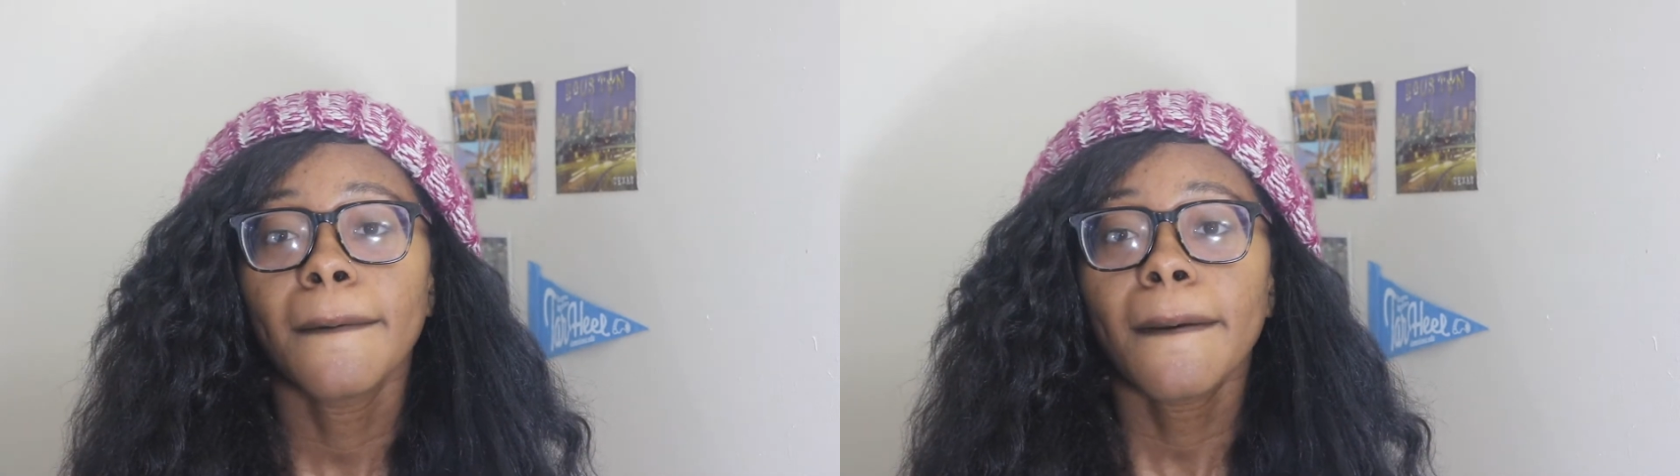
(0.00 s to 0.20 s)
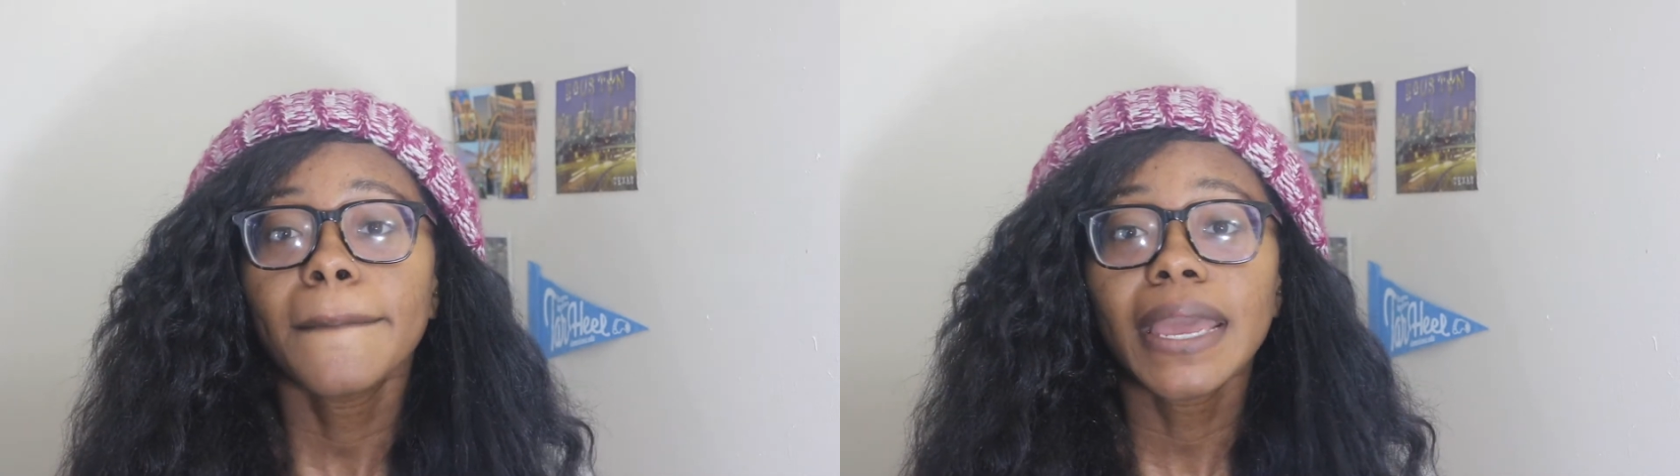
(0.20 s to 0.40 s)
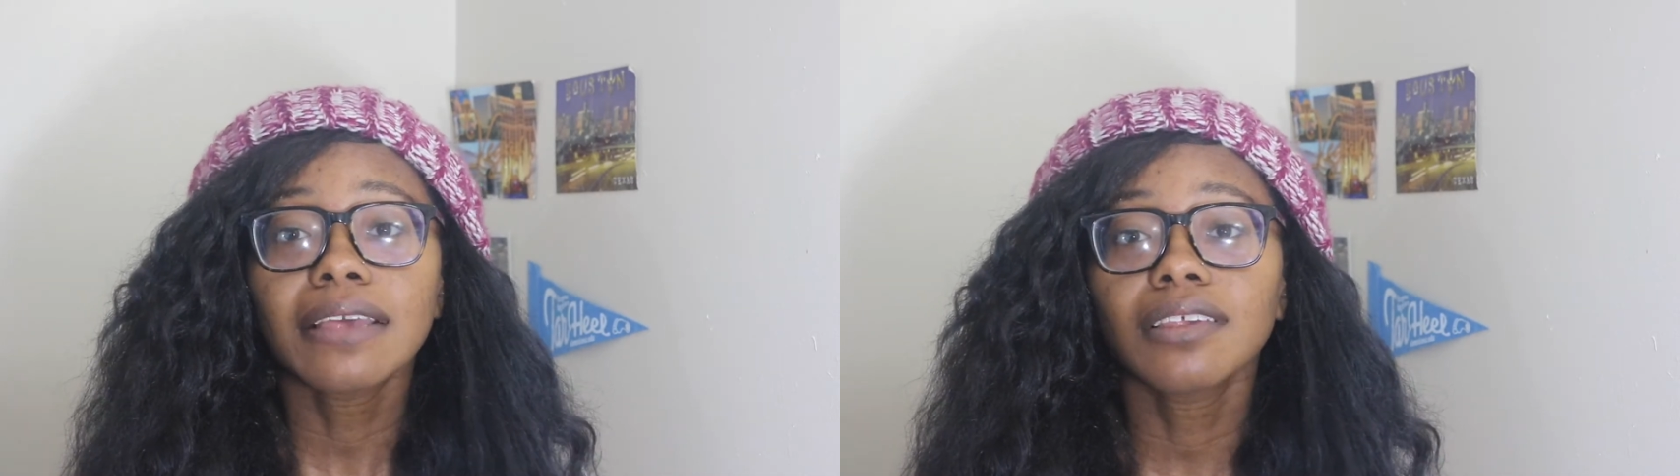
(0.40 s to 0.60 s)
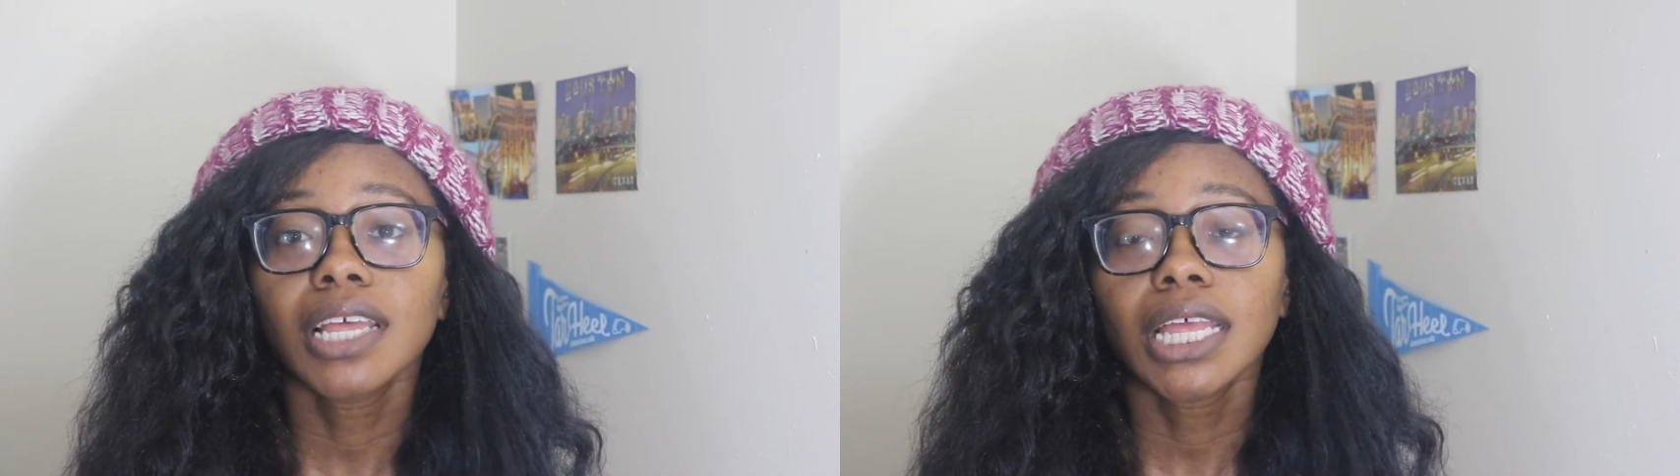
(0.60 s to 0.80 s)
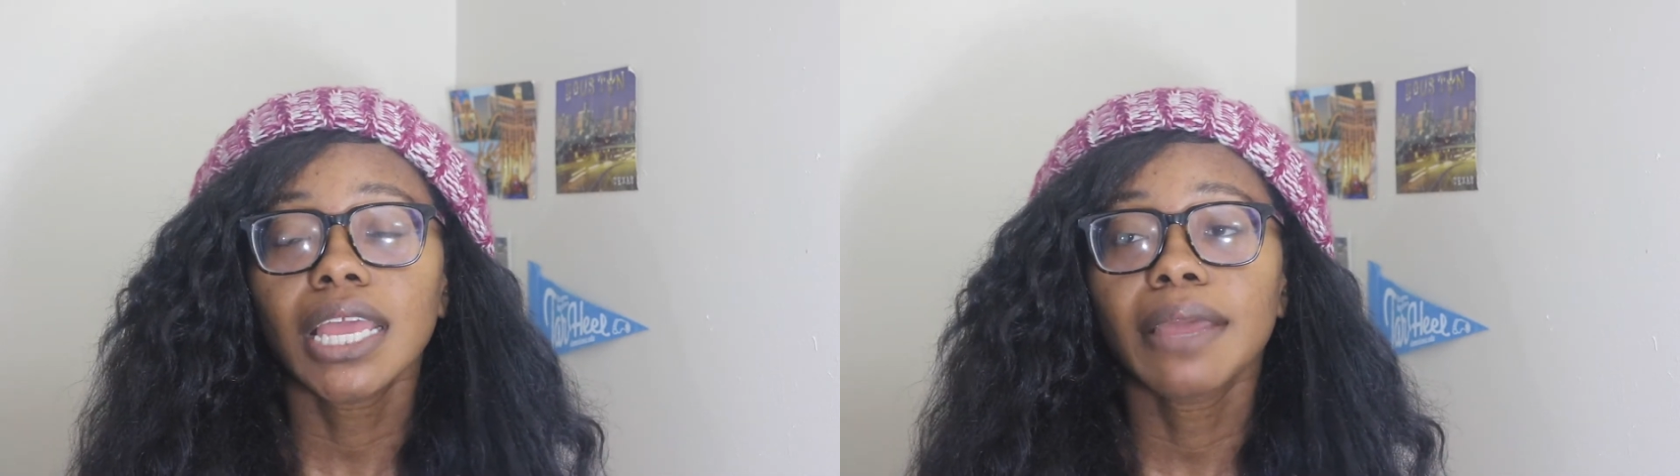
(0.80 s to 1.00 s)
but
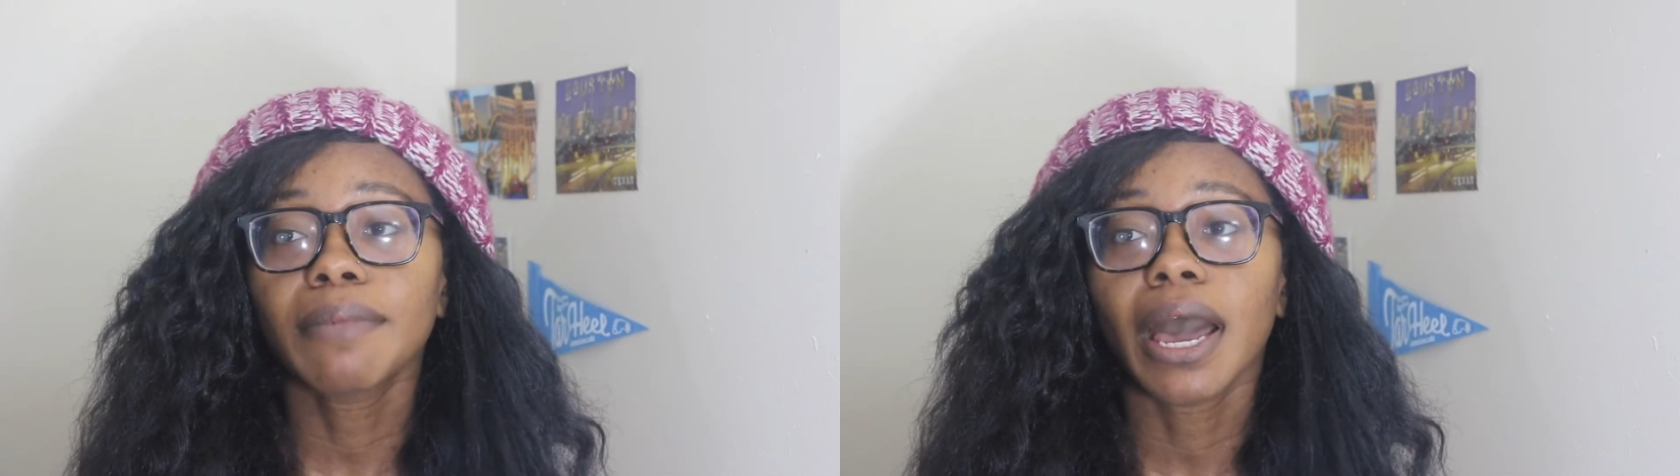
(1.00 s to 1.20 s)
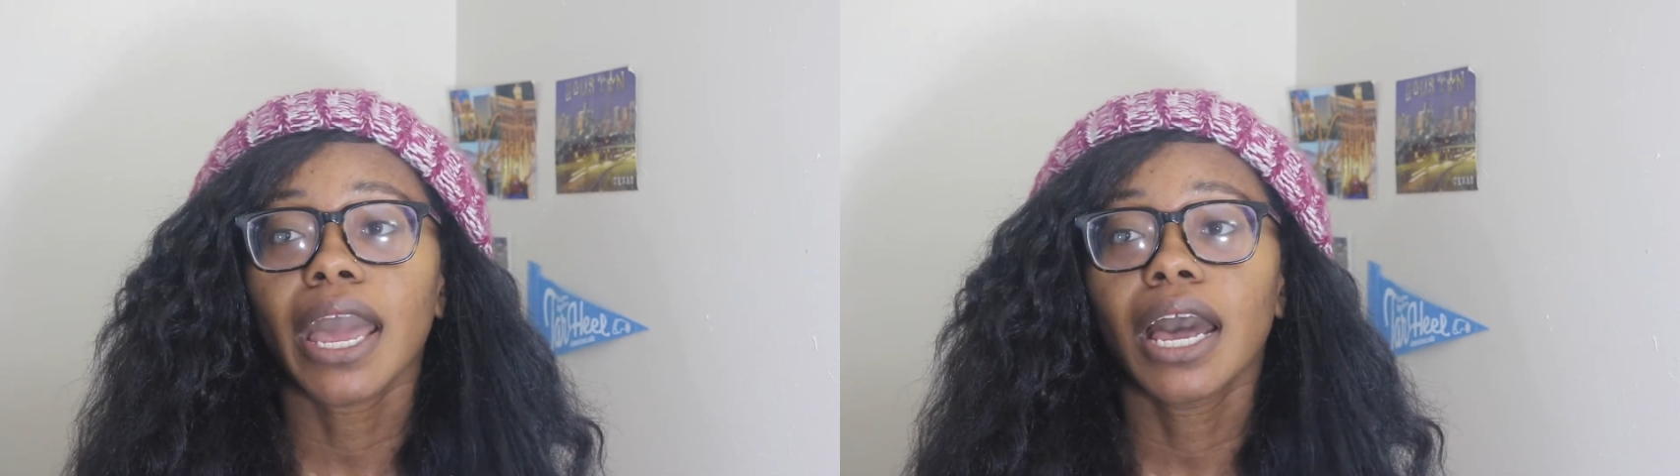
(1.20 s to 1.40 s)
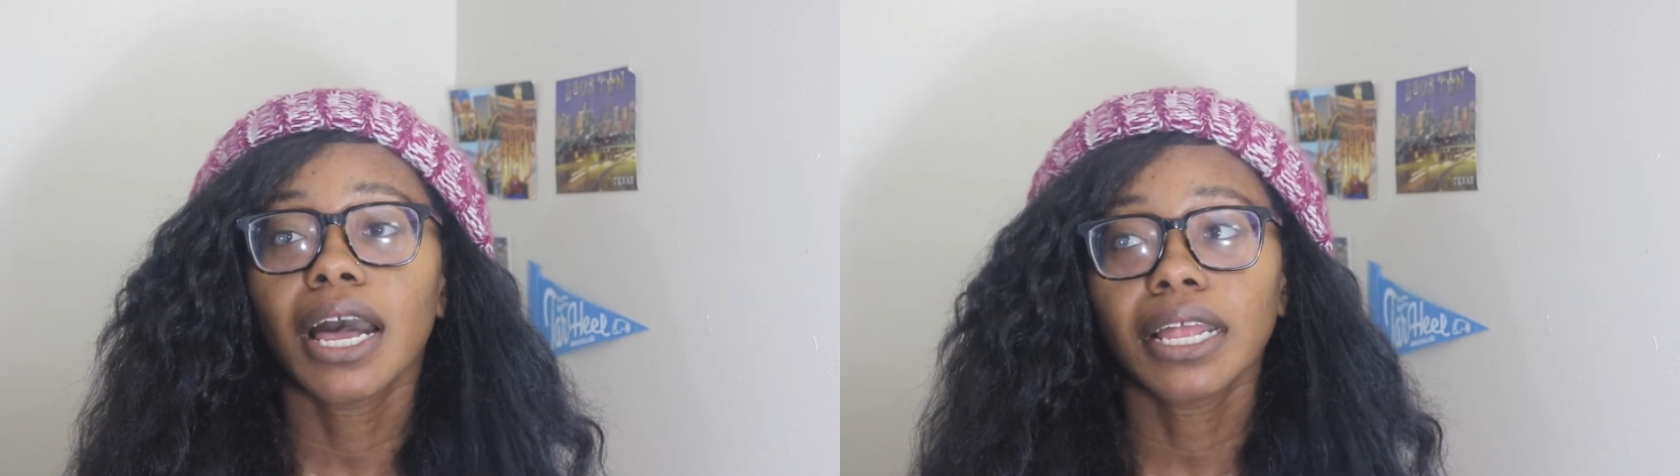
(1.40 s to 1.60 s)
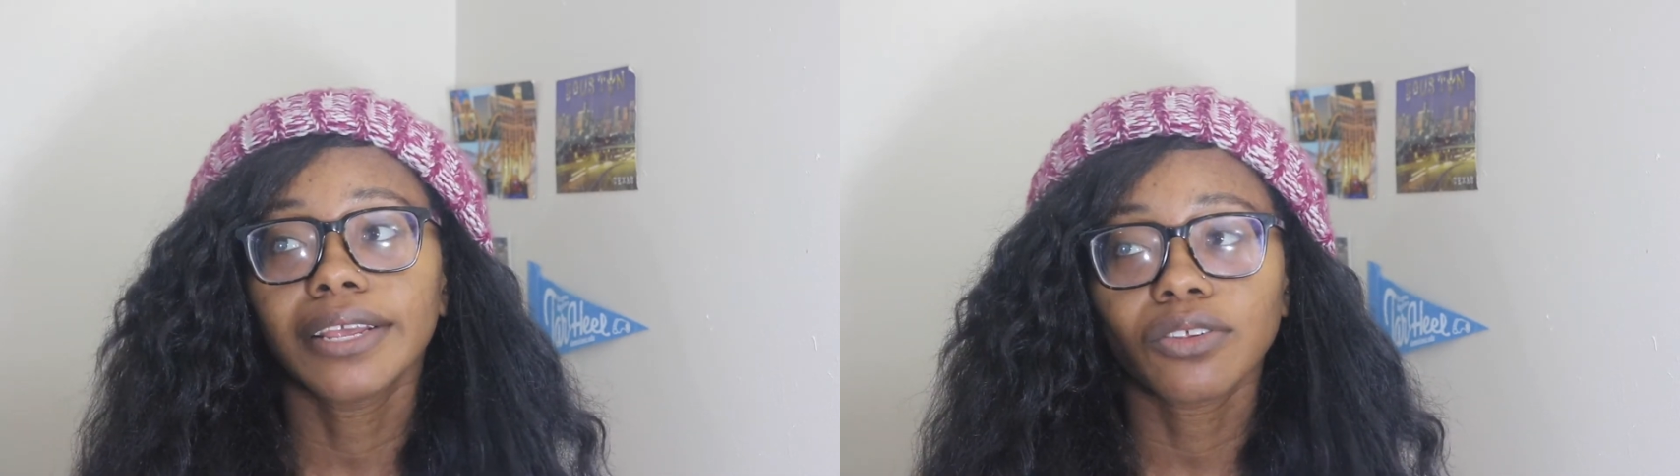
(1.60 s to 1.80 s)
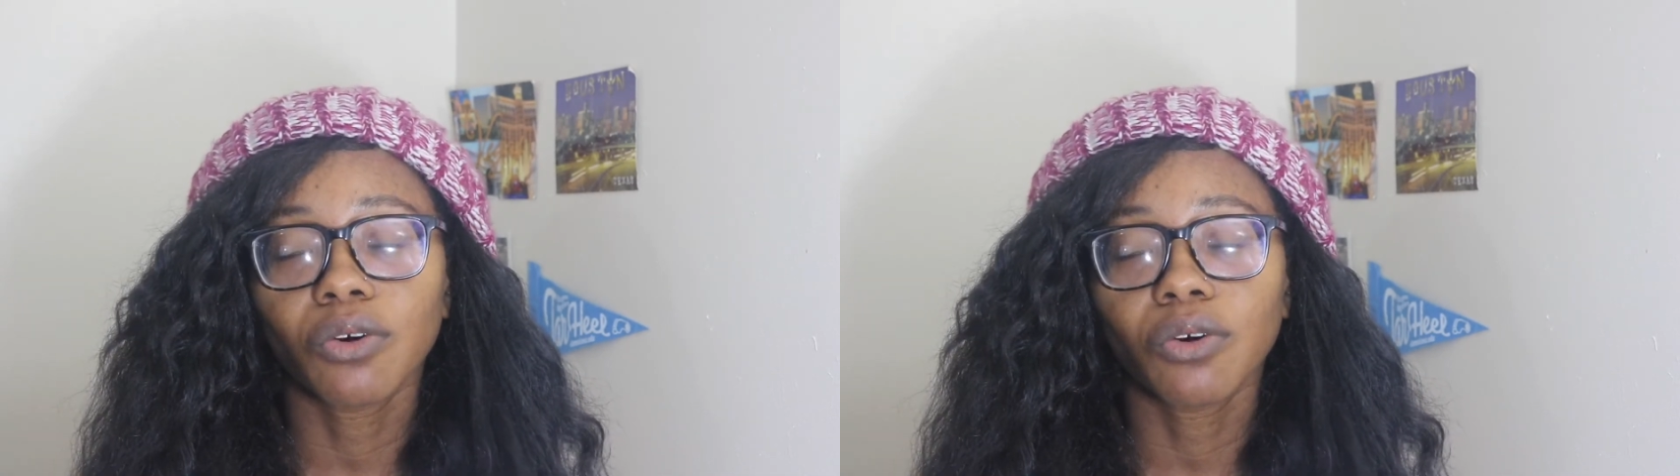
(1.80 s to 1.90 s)
basically my hunt is